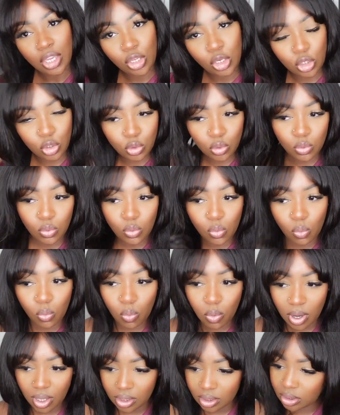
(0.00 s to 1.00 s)
You
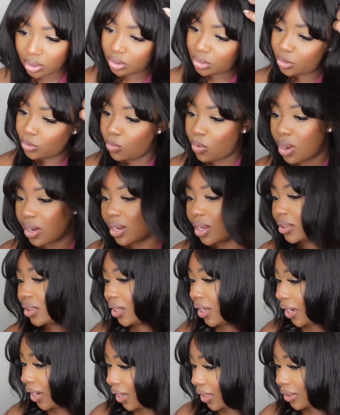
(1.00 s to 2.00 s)
want to walk out
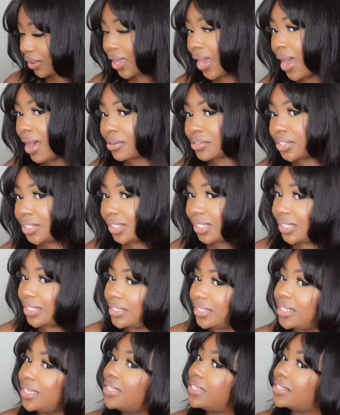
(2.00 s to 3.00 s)
the, the house
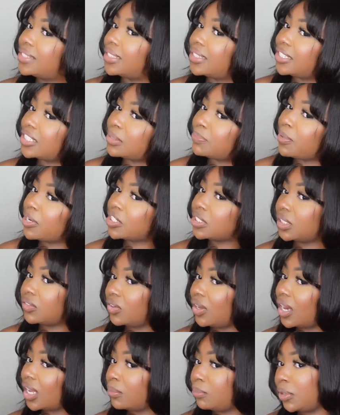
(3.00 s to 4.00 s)
looking decent, especially
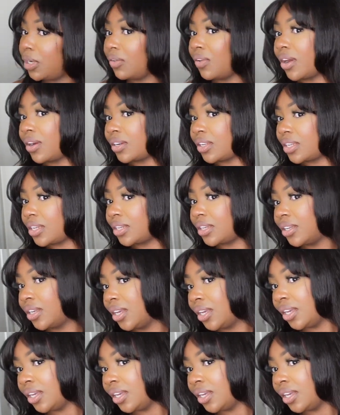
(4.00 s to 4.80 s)
if you got to be around your